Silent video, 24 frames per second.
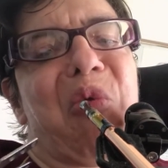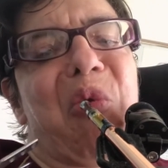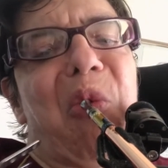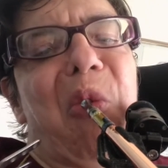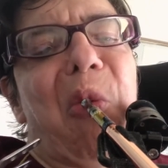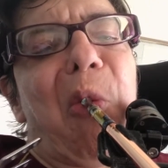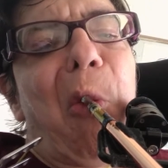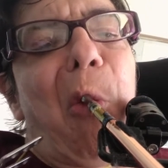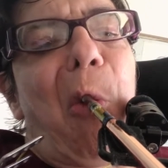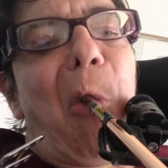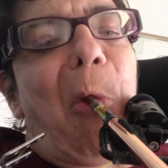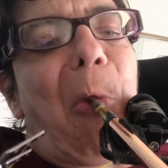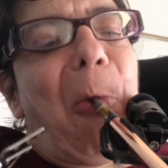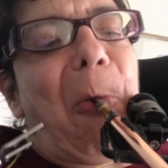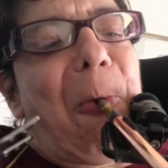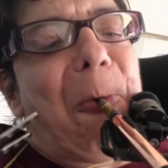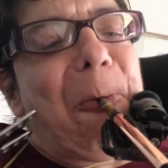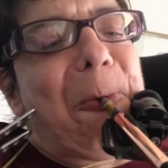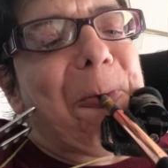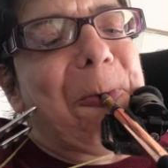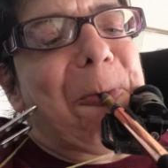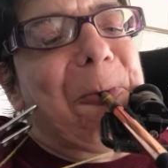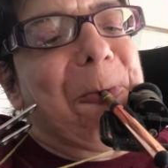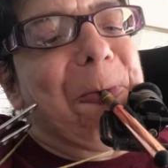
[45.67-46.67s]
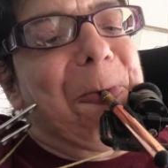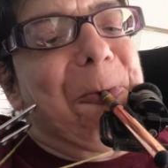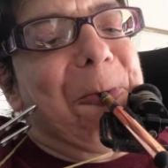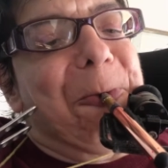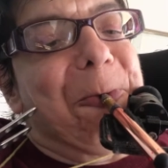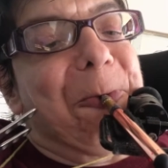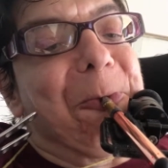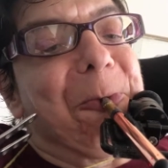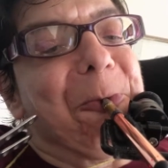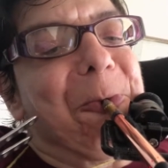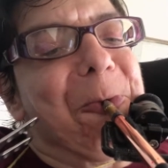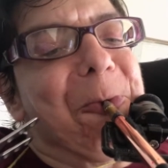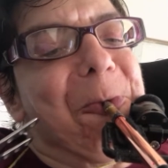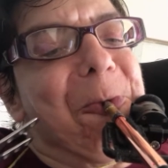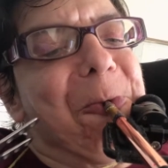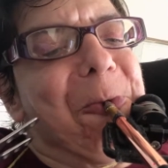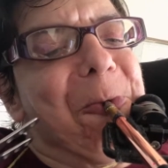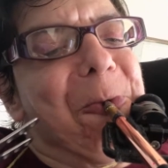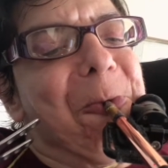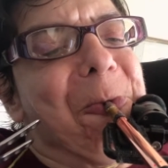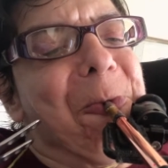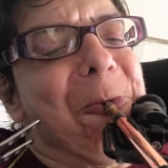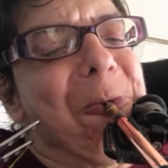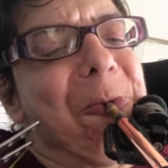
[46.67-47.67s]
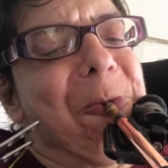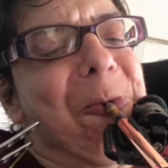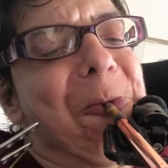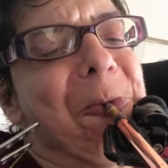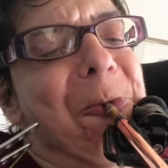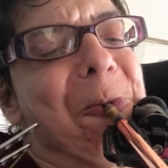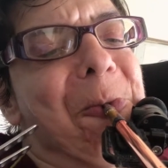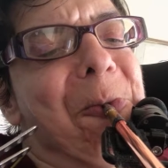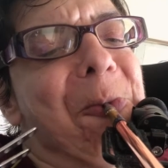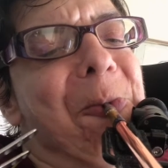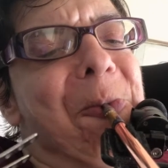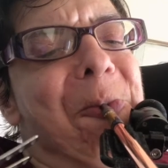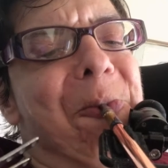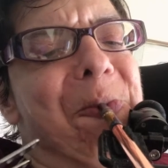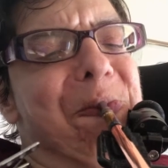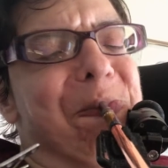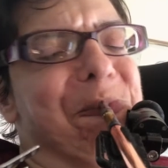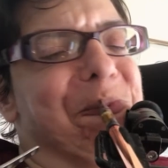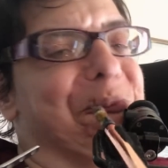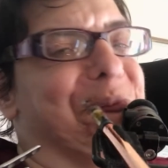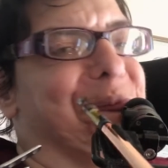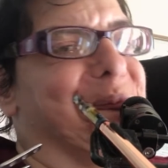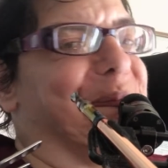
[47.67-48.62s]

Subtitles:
Nothing is said.